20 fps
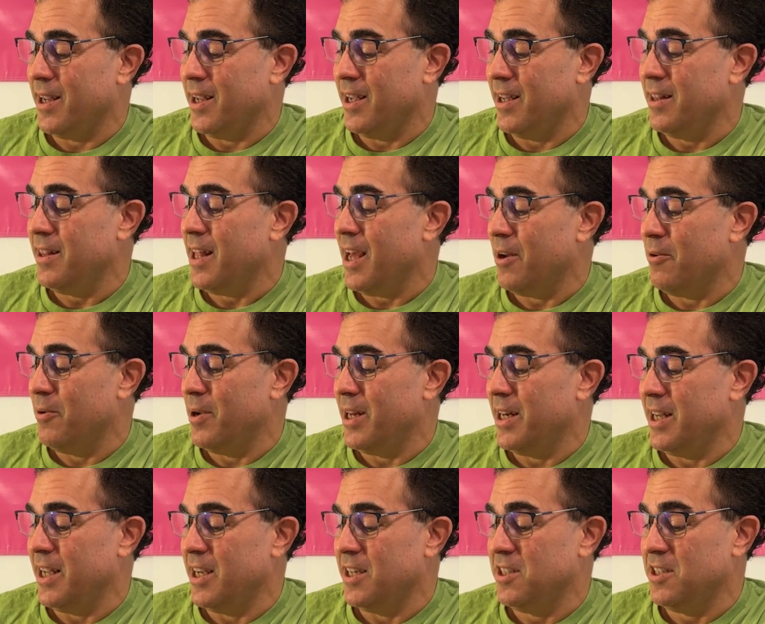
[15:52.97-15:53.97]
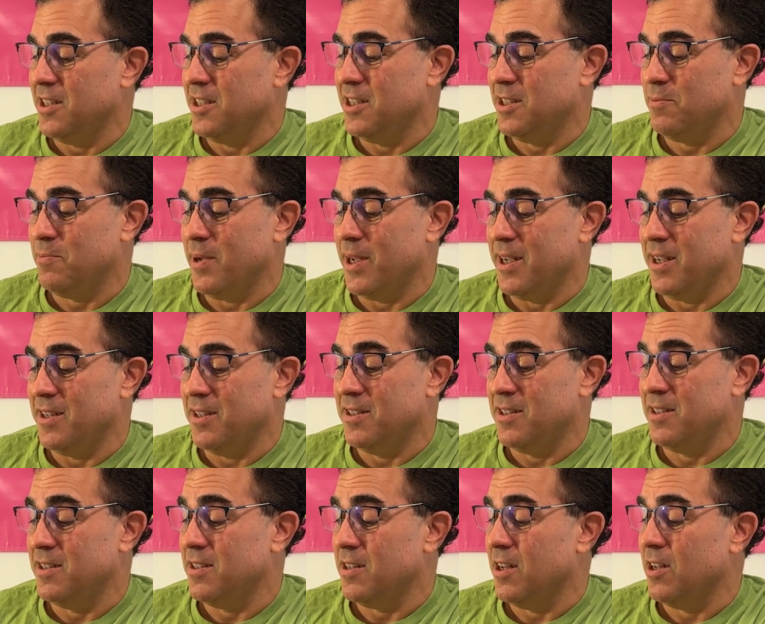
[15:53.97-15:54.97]
in that radiation
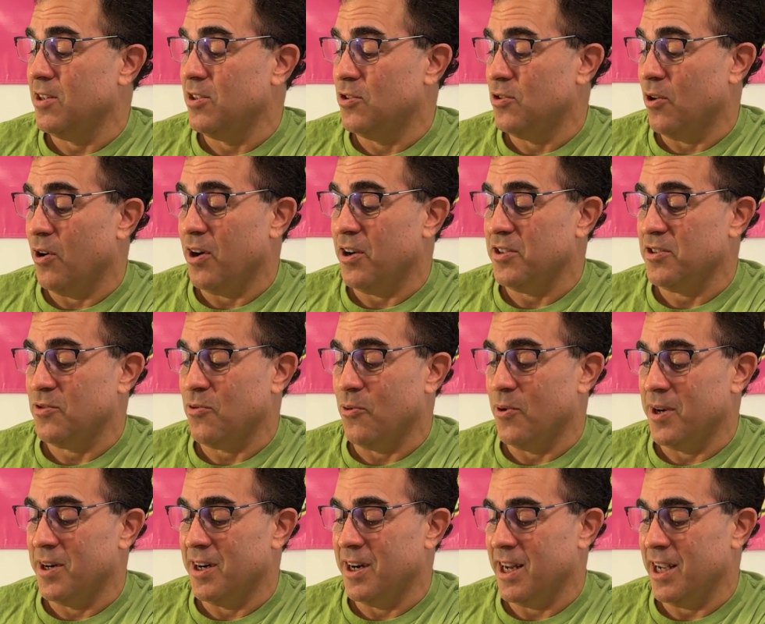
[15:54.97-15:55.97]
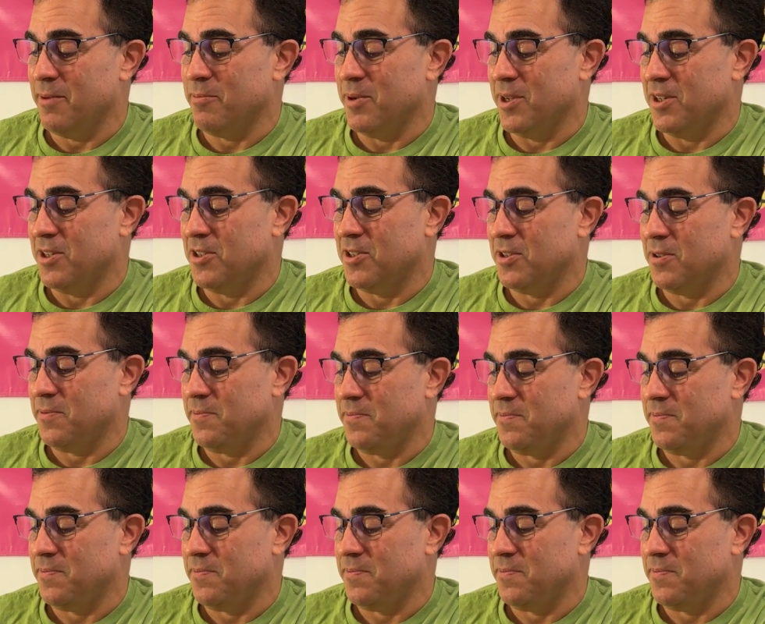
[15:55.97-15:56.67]
space draws 1 damage,